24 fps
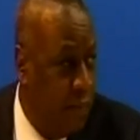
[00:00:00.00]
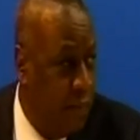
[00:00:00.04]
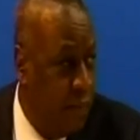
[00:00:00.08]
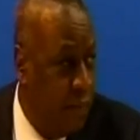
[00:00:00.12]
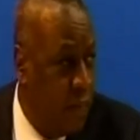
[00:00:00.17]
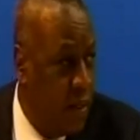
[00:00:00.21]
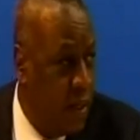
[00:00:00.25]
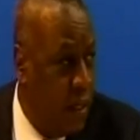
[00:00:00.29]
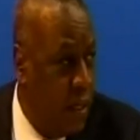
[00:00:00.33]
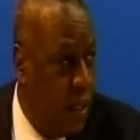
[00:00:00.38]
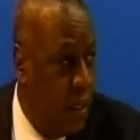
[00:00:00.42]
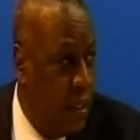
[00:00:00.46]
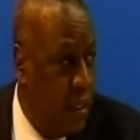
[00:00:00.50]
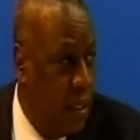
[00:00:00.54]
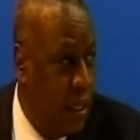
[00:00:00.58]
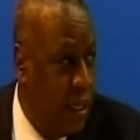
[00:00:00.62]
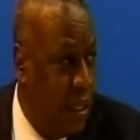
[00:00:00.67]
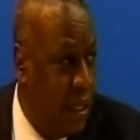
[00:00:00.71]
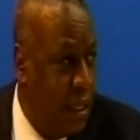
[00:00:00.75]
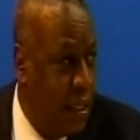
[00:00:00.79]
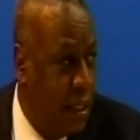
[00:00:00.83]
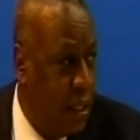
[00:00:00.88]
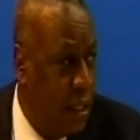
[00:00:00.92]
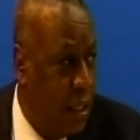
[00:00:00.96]
and
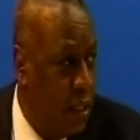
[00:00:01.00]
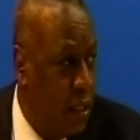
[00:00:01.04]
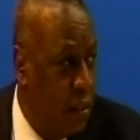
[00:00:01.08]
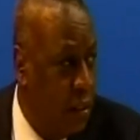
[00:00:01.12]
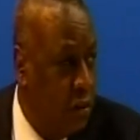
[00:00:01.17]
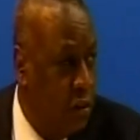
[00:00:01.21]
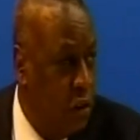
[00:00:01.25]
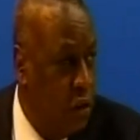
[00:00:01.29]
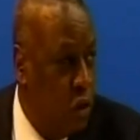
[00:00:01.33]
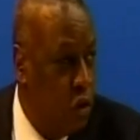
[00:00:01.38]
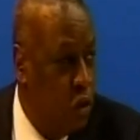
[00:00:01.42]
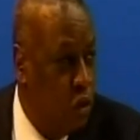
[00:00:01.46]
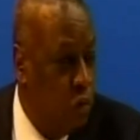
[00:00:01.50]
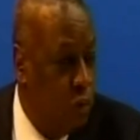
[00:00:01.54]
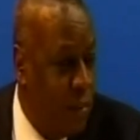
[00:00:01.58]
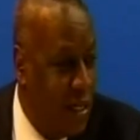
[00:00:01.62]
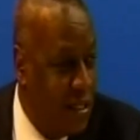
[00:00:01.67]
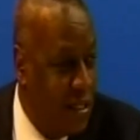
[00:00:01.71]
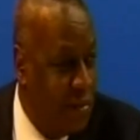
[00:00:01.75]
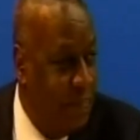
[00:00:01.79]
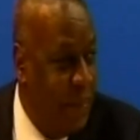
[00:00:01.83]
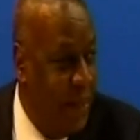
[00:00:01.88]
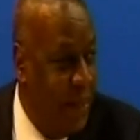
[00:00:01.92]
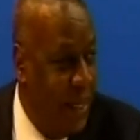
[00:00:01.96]
uh, you
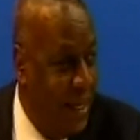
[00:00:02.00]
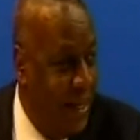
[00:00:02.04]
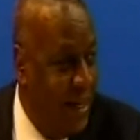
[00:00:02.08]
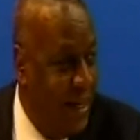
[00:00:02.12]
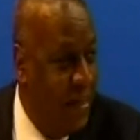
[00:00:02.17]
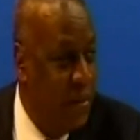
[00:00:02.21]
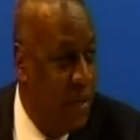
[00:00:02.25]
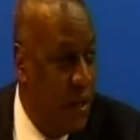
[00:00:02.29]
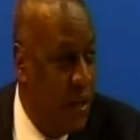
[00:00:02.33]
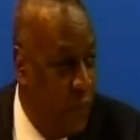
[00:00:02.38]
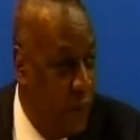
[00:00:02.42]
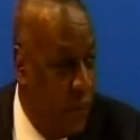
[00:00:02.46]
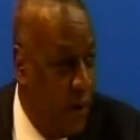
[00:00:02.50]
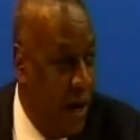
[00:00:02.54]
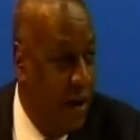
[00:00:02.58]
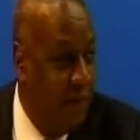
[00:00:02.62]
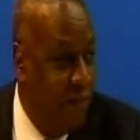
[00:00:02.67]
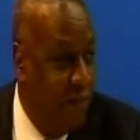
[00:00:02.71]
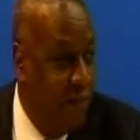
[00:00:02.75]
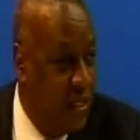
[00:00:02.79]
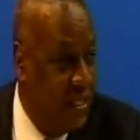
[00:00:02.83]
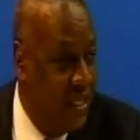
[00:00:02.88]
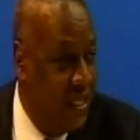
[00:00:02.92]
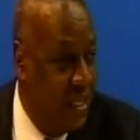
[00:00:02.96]
must be in the
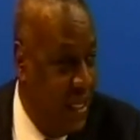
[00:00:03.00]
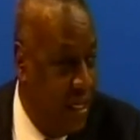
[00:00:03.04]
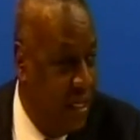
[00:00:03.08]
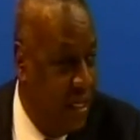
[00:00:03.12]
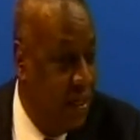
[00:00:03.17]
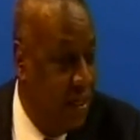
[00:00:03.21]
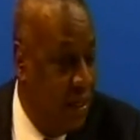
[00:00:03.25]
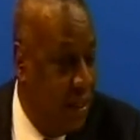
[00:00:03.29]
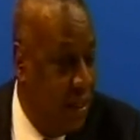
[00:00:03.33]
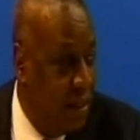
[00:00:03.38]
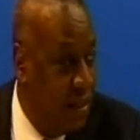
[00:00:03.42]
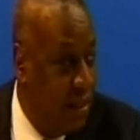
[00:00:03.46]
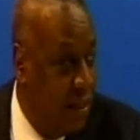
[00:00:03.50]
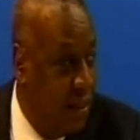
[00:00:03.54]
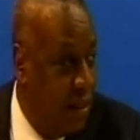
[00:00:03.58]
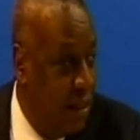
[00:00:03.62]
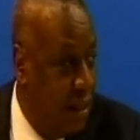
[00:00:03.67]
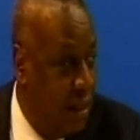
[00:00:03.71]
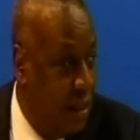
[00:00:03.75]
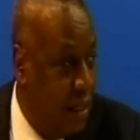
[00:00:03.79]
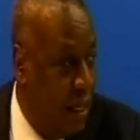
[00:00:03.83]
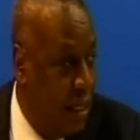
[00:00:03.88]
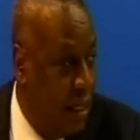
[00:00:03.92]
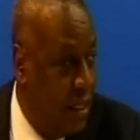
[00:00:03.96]
driving seat
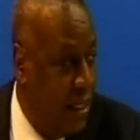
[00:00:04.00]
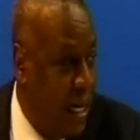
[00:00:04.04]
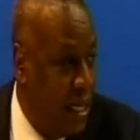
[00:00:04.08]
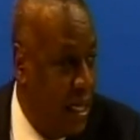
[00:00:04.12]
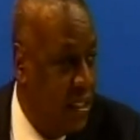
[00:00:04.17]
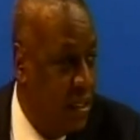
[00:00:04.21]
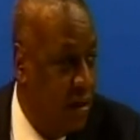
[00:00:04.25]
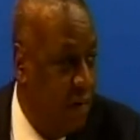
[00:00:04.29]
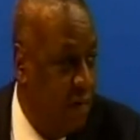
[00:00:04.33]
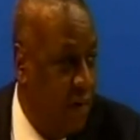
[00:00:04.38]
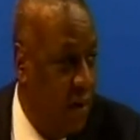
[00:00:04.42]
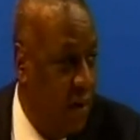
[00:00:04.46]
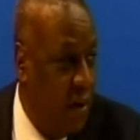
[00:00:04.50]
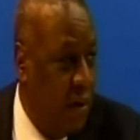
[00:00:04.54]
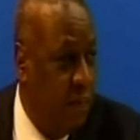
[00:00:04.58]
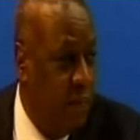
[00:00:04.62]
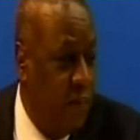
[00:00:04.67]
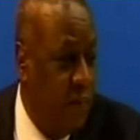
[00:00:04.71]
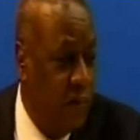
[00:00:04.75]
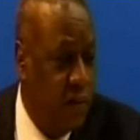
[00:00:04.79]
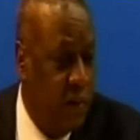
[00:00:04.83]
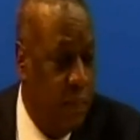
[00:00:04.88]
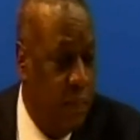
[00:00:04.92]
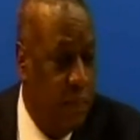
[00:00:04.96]
and that's a very
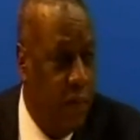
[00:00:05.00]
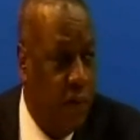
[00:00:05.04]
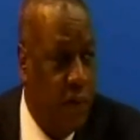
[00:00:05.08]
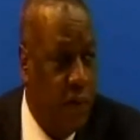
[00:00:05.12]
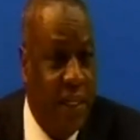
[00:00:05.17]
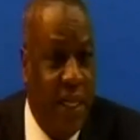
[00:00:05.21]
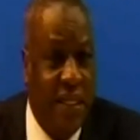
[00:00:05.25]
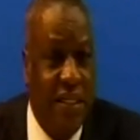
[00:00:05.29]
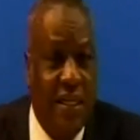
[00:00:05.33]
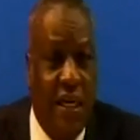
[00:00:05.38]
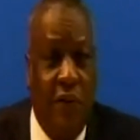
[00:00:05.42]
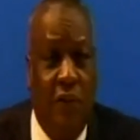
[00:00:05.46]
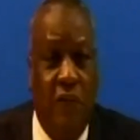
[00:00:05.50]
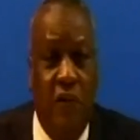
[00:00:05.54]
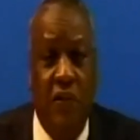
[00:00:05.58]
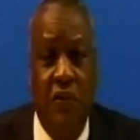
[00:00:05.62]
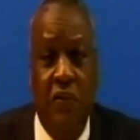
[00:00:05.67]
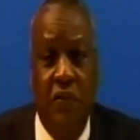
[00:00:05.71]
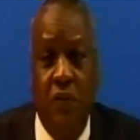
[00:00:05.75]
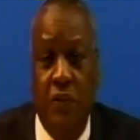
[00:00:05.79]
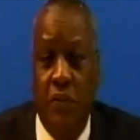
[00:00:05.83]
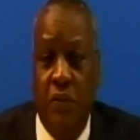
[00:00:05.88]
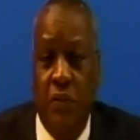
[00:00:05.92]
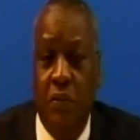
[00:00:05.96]
important point just i want
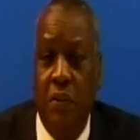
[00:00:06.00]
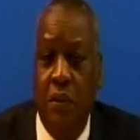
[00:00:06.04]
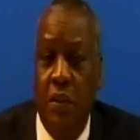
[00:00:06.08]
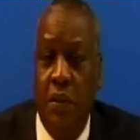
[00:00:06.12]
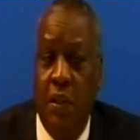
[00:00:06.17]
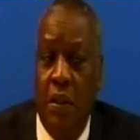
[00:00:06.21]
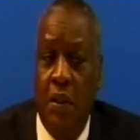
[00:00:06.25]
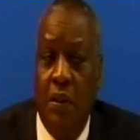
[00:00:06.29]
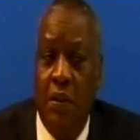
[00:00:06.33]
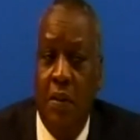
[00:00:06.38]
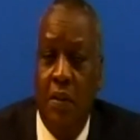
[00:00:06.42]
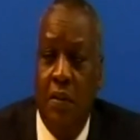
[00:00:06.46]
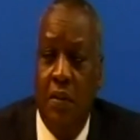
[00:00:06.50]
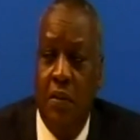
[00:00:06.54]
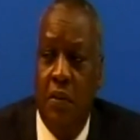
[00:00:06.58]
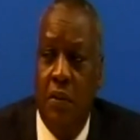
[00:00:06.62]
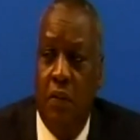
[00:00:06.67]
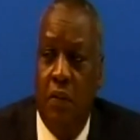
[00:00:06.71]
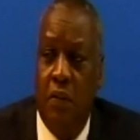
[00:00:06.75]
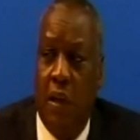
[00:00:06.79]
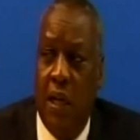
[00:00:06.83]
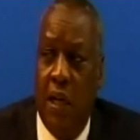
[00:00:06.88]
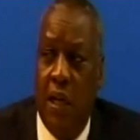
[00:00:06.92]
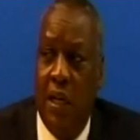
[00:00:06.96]
to to
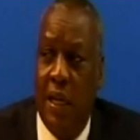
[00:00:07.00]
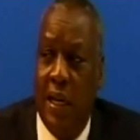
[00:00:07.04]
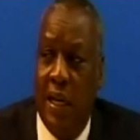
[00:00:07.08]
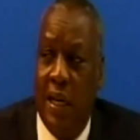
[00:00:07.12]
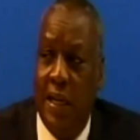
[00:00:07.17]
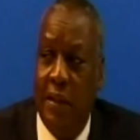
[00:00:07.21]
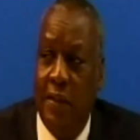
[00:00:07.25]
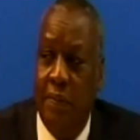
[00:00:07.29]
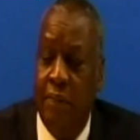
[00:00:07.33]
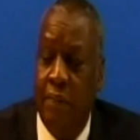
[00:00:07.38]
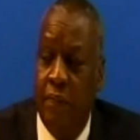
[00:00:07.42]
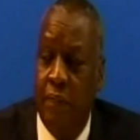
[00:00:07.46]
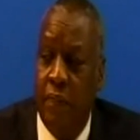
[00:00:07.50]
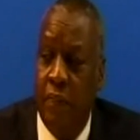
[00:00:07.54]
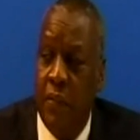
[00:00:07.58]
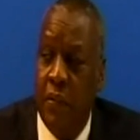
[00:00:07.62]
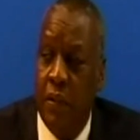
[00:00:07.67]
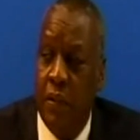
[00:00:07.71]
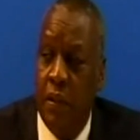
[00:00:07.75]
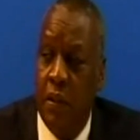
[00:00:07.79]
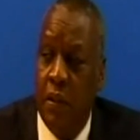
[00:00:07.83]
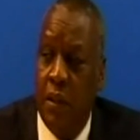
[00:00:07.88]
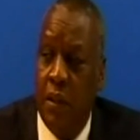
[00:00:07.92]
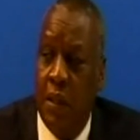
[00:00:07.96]
highlight
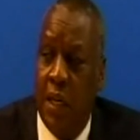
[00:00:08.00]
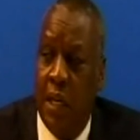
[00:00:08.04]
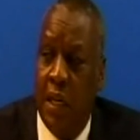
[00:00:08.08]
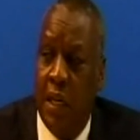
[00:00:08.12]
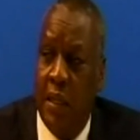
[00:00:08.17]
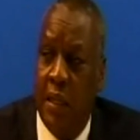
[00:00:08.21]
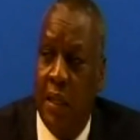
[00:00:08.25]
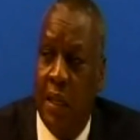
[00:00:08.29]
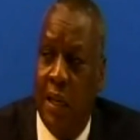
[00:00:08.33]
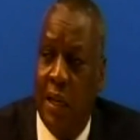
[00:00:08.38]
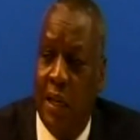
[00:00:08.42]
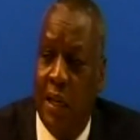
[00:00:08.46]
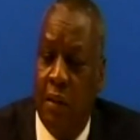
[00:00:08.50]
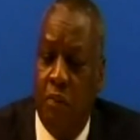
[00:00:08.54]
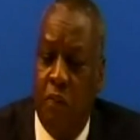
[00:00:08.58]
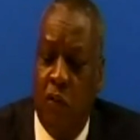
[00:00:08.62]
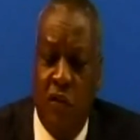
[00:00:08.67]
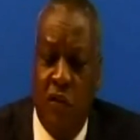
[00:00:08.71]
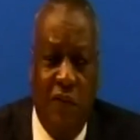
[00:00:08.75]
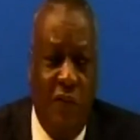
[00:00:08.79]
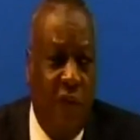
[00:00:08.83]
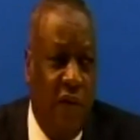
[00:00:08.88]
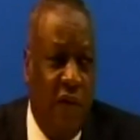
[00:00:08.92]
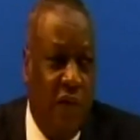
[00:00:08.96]
and uh, most
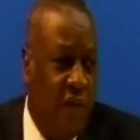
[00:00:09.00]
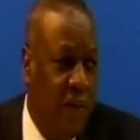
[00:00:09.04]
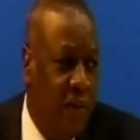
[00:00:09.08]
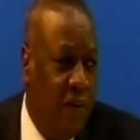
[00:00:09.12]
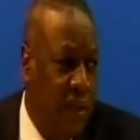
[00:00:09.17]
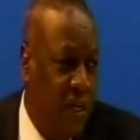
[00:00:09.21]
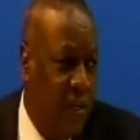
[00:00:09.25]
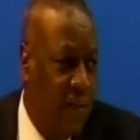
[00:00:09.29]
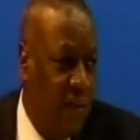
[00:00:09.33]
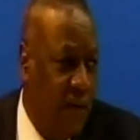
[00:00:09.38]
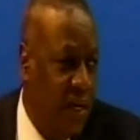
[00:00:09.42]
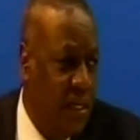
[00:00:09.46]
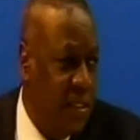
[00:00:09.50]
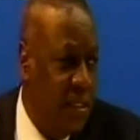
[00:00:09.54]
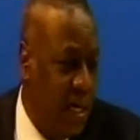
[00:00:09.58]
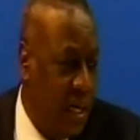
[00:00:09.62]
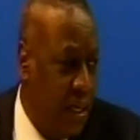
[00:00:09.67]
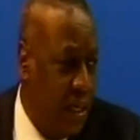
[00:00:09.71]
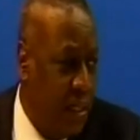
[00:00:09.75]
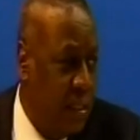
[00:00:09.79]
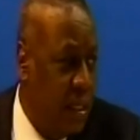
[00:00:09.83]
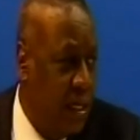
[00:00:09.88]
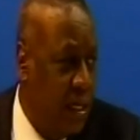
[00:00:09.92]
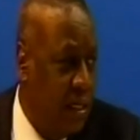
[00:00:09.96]
of this, these things are
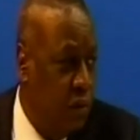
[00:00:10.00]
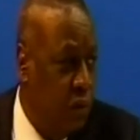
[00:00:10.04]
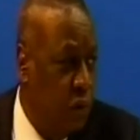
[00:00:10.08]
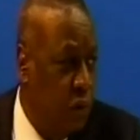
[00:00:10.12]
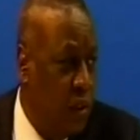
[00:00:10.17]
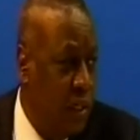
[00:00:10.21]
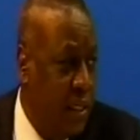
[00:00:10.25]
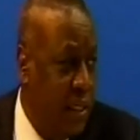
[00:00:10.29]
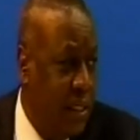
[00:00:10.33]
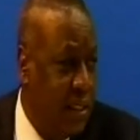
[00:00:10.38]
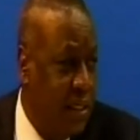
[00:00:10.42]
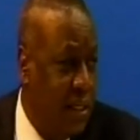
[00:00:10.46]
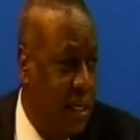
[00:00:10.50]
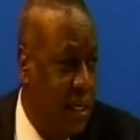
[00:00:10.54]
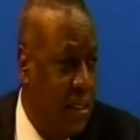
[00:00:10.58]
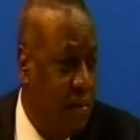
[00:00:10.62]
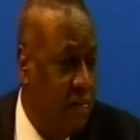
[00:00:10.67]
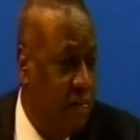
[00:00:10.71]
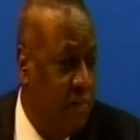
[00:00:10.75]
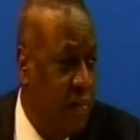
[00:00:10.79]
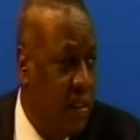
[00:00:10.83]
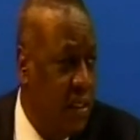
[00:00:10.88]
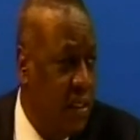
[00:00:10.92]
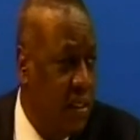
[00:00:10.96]
in the toolkit and
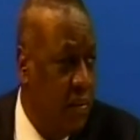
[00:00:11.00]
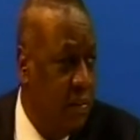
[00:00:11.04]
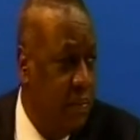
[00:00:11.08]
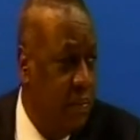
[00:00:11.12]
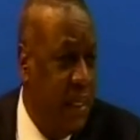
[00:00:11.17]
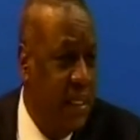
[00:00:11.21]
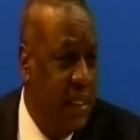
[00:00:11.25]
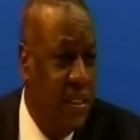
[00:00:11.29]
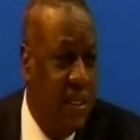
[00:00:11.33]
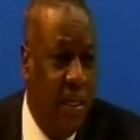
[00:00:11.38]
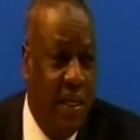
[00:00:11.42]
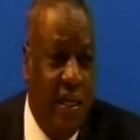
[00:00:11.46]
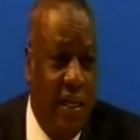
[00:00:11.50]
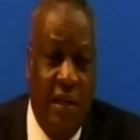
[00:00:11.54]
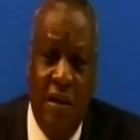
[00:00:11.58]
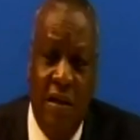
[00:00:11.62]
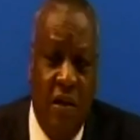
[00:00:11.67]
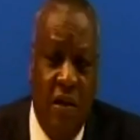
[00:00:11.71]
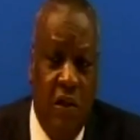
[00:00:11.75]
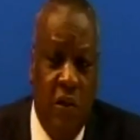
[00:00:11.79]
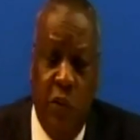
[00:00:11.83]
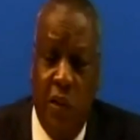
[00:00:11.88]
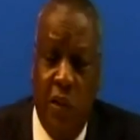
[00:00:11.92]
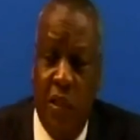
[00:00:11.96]
especially
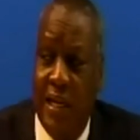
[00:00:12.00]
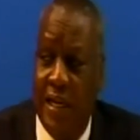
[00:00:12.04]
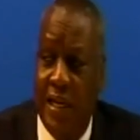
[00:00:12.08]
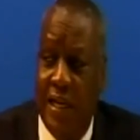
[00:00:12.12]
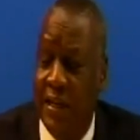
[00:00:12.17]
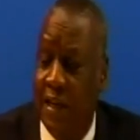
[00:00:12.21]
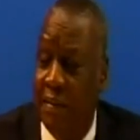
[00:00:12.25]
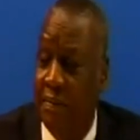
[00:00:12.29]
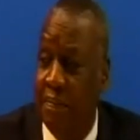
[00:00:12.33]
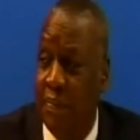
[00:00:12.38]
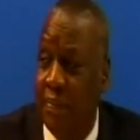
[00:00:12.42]
you will get them